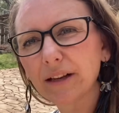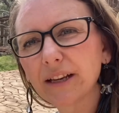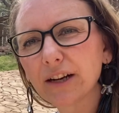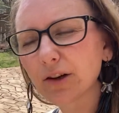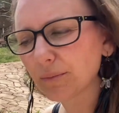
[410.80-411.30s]
in
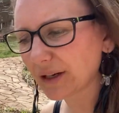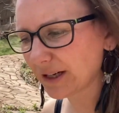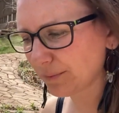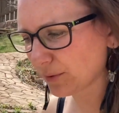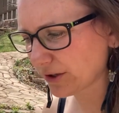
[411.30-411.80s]
here,
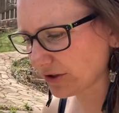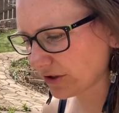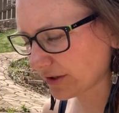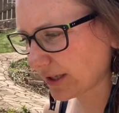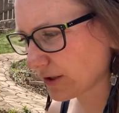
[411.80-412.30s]
but borage
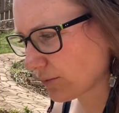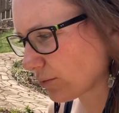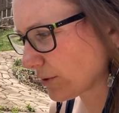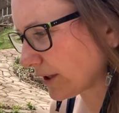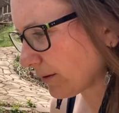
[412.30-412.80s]
just gets
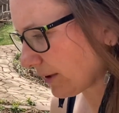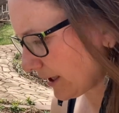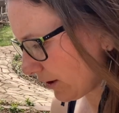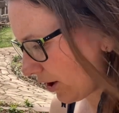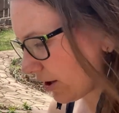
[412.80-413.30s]
really, really
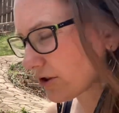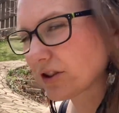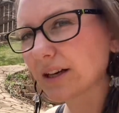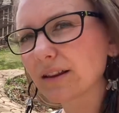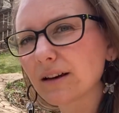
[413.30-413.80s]
large.
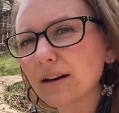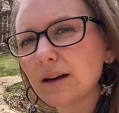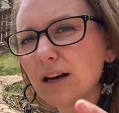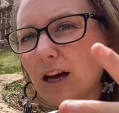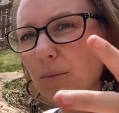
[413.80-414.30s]
Like the
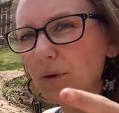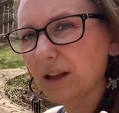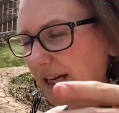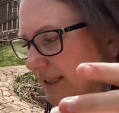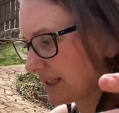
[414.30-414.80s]

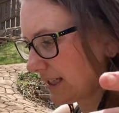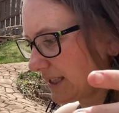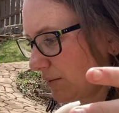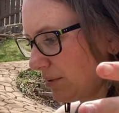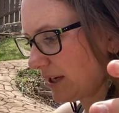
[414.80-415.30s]
plants get
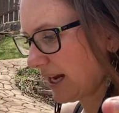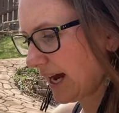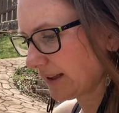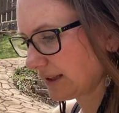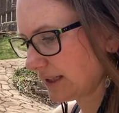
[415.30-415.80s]
to be
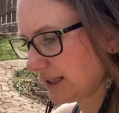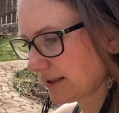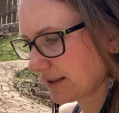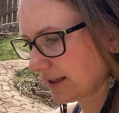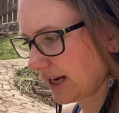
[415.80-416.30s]
at
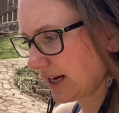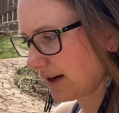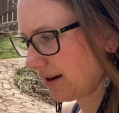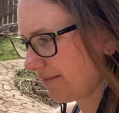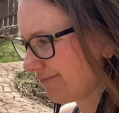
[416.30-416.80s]
least like
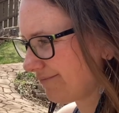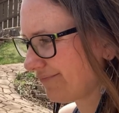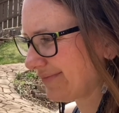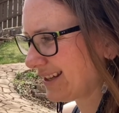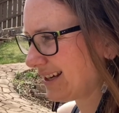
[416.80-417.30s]

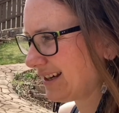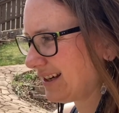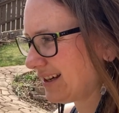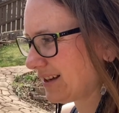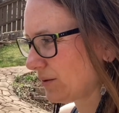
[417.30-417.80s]

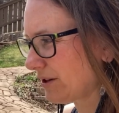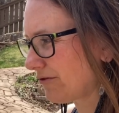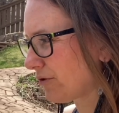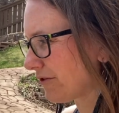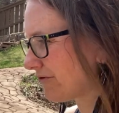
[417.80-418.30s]
3 to
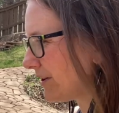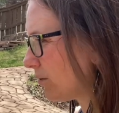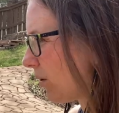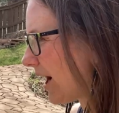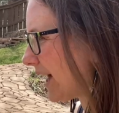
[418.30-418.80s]
4 feet
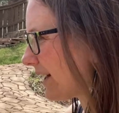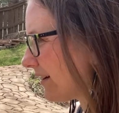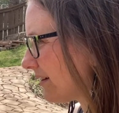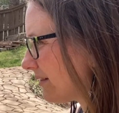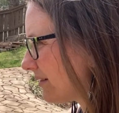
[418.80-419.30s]
wide,
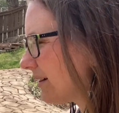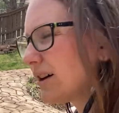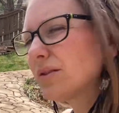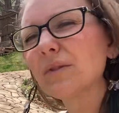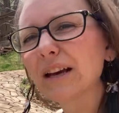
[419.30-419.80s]

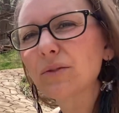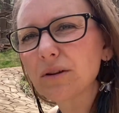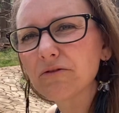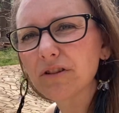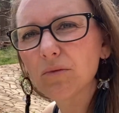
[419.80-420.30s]
like
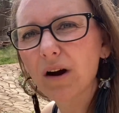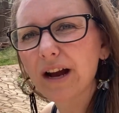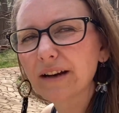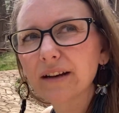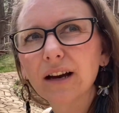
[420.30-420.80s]
3 feet
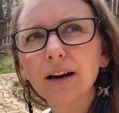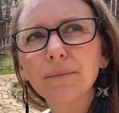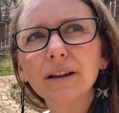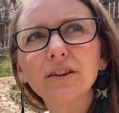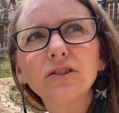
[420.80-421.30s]
wide. And